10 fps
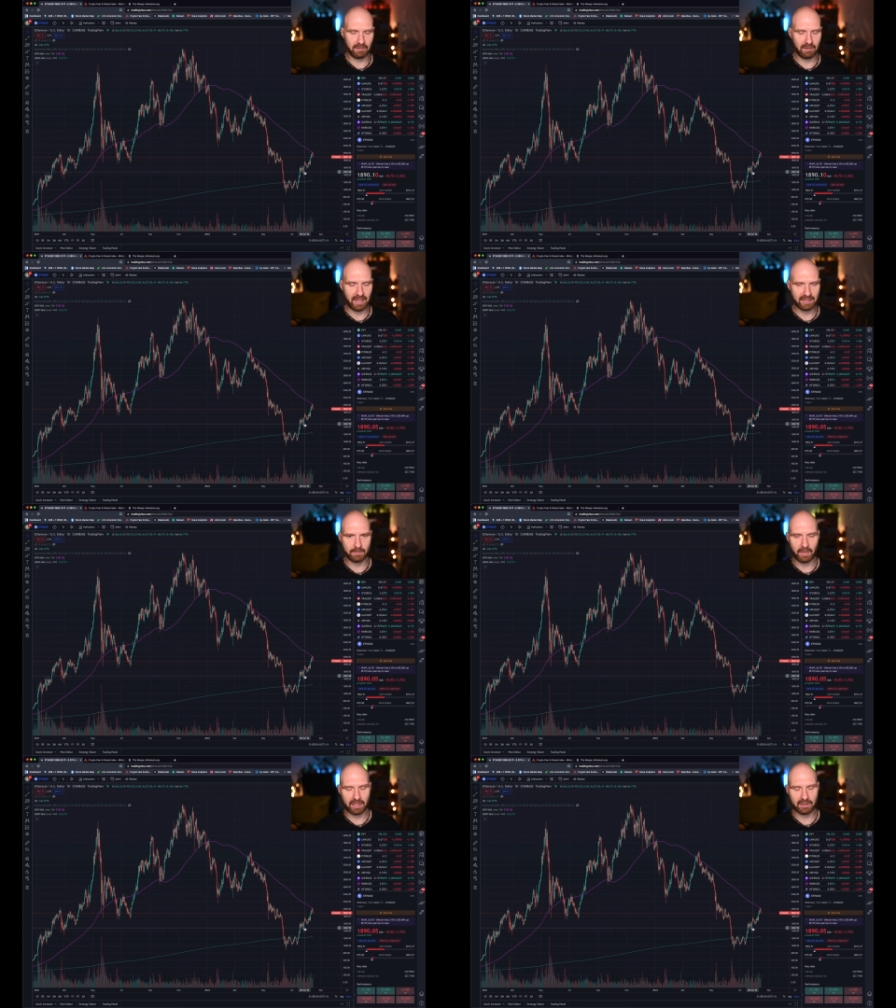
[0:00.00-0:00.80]
last
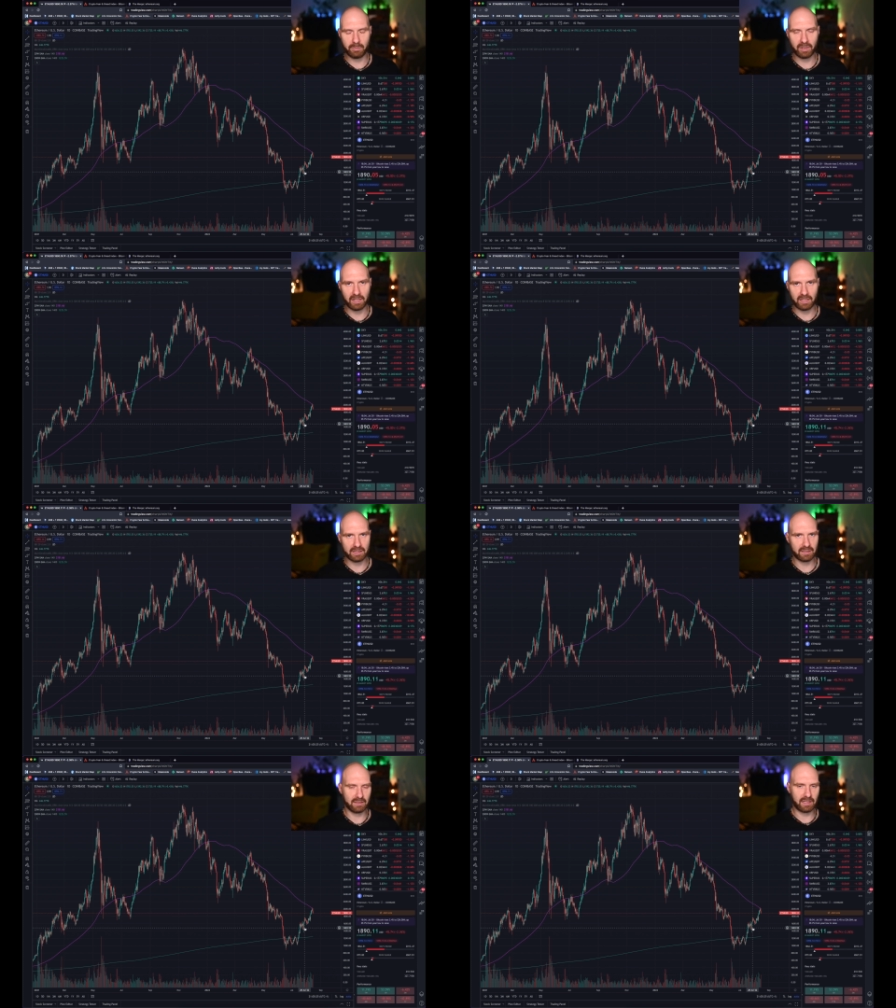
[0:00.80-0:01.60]
month,
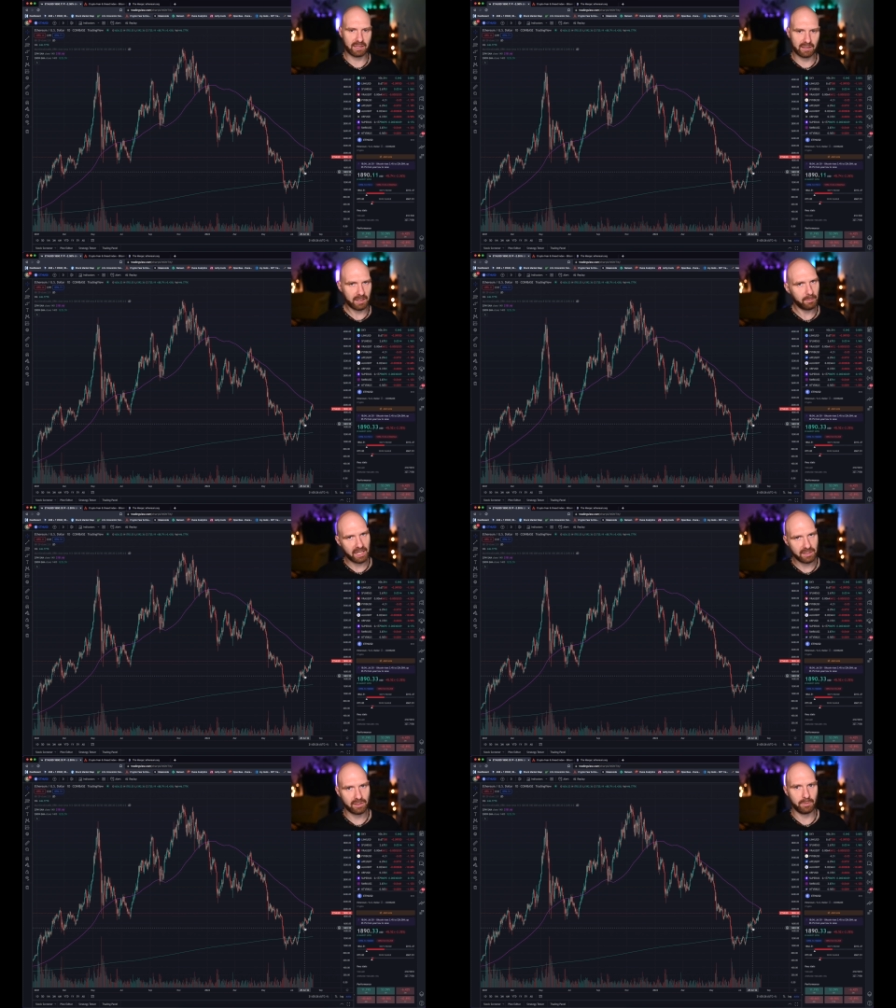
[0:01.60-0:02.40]
but that
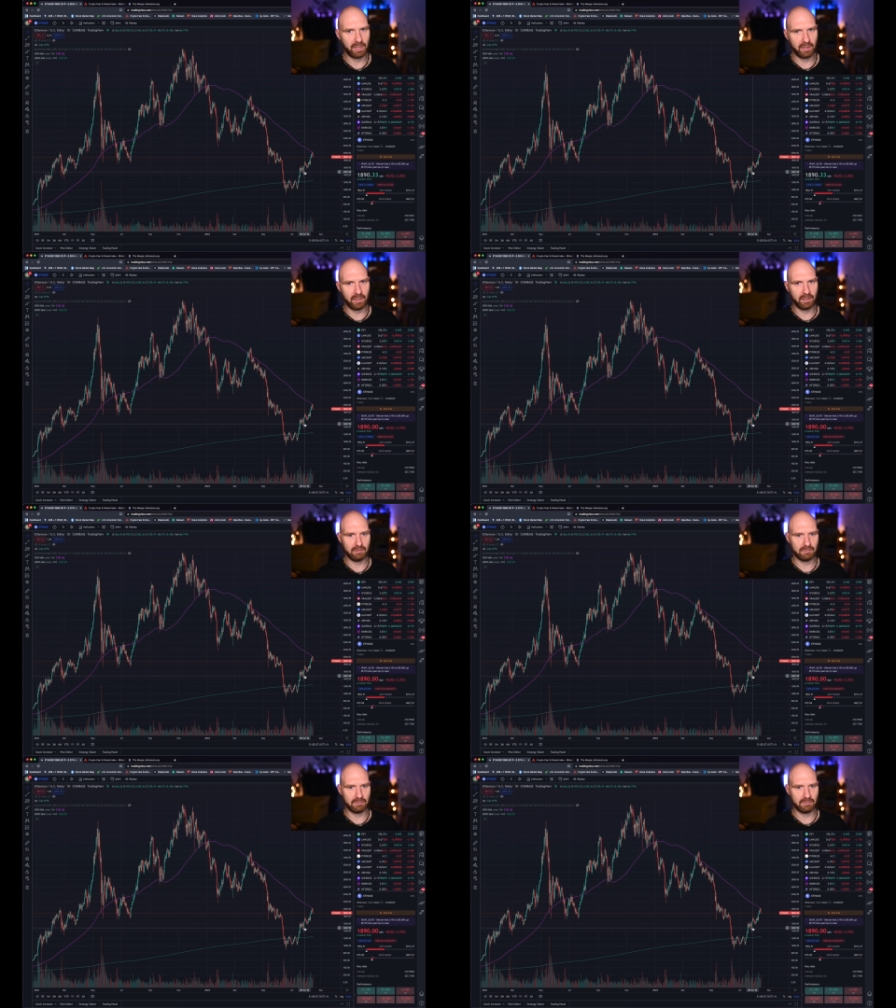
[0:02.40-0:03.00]
remains to be